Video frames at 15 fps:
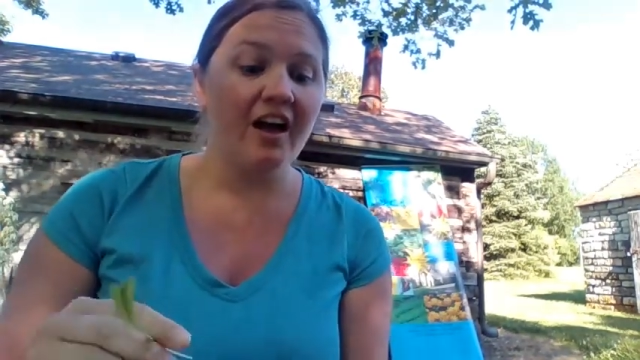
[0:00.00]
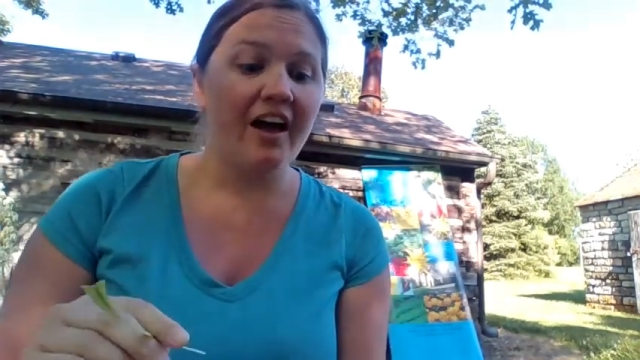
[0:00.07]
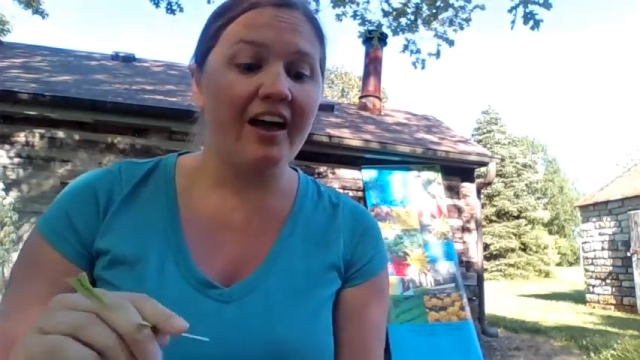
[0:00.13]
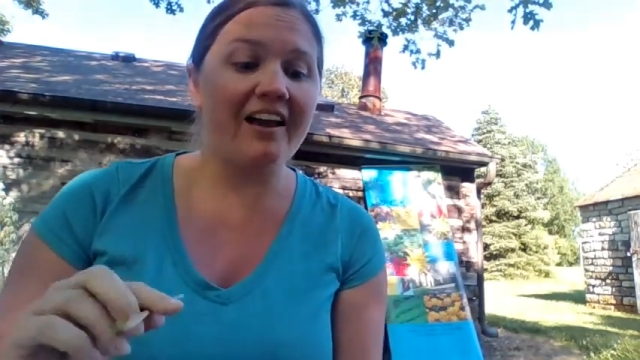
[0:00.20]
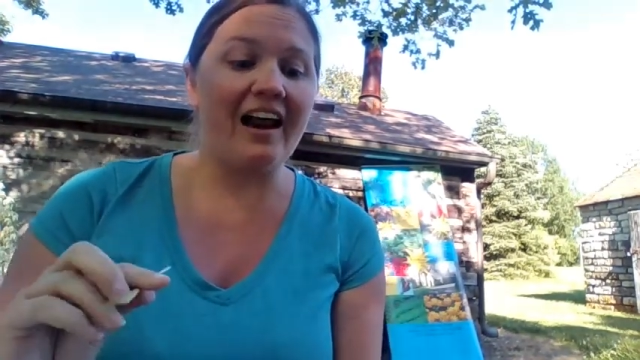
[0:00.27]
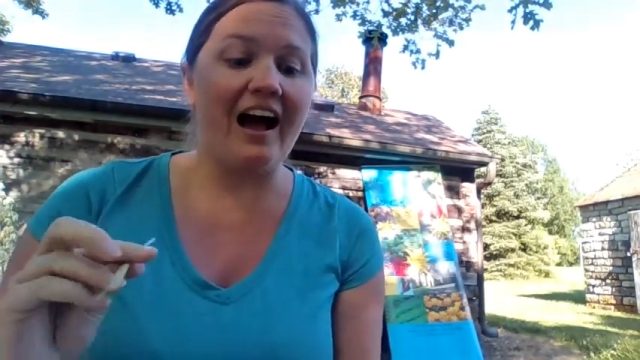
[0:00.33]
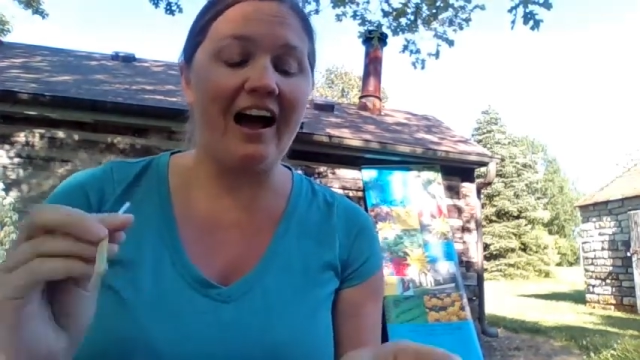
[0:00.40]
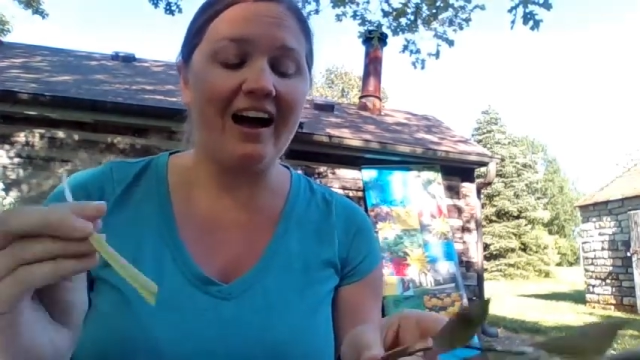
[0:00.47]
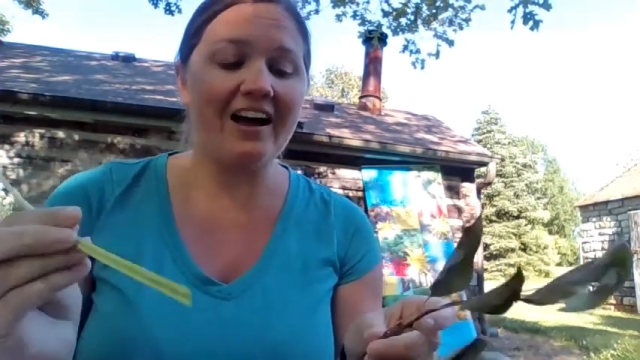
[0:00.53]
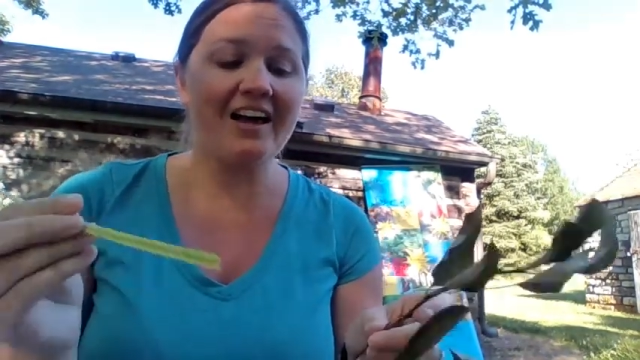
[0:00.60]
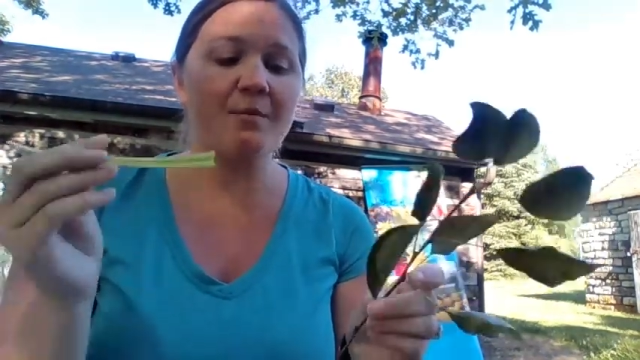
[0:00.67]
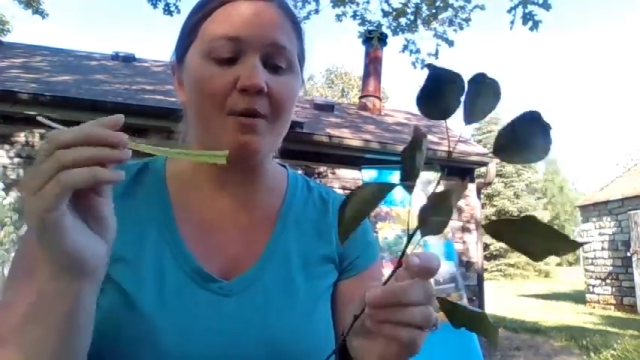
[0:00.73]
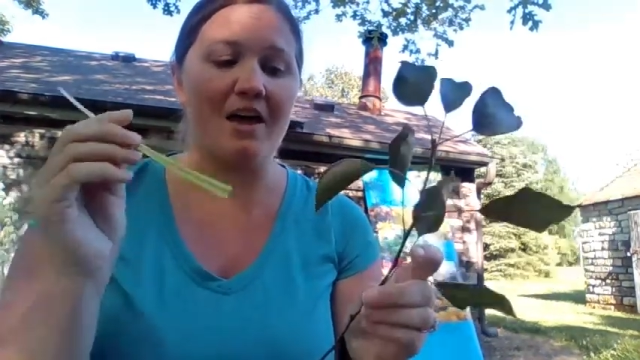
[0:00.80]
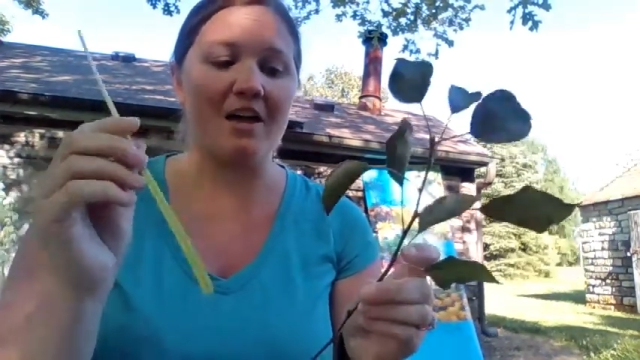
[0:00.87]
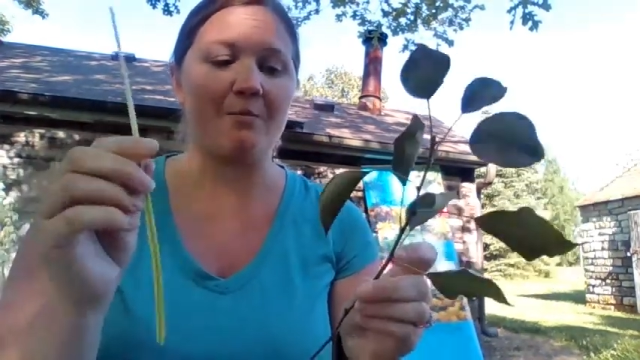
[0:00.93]
And I
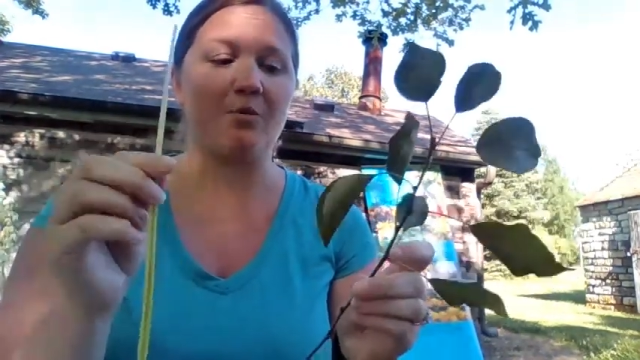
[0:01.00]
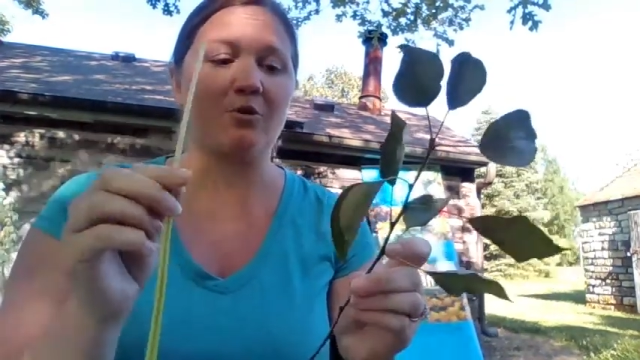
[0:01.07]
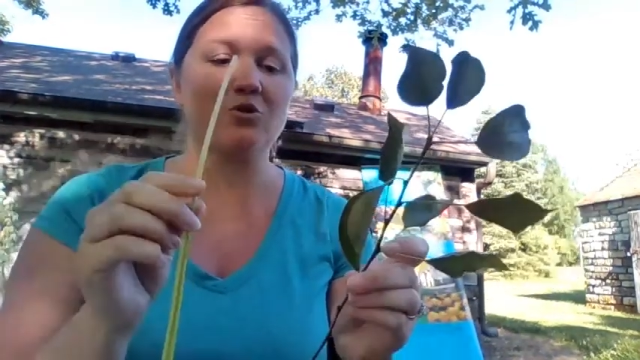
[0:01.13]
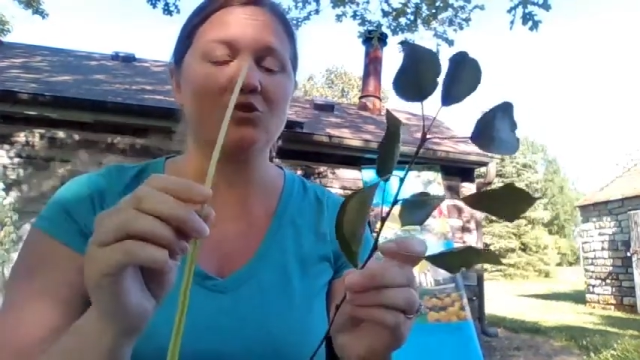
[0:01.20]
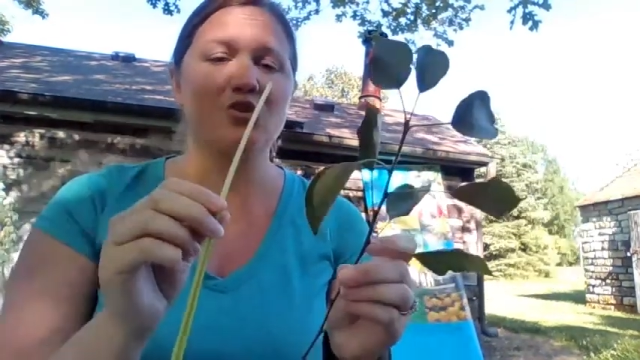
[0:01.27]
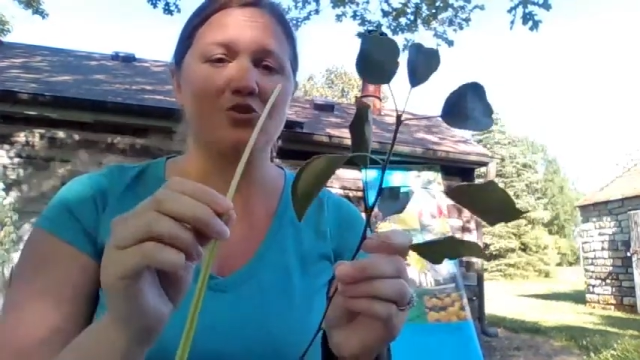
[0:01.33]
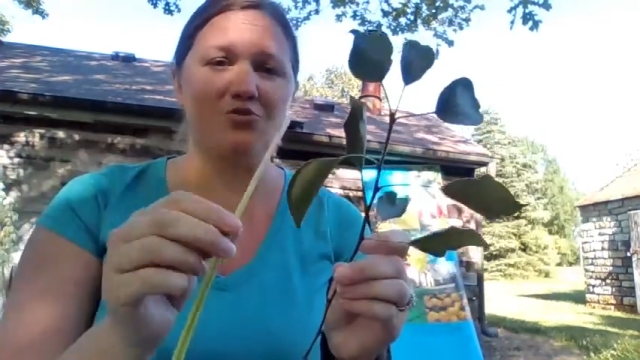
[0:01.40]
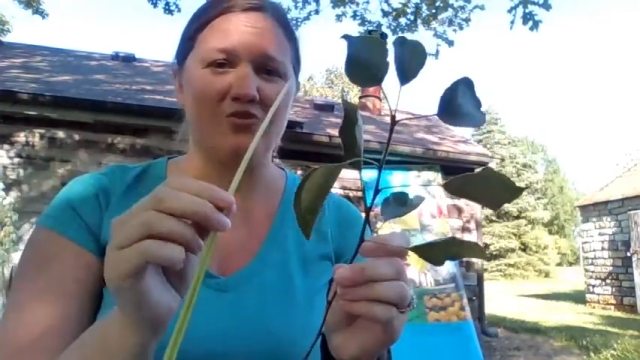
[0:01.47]
am able to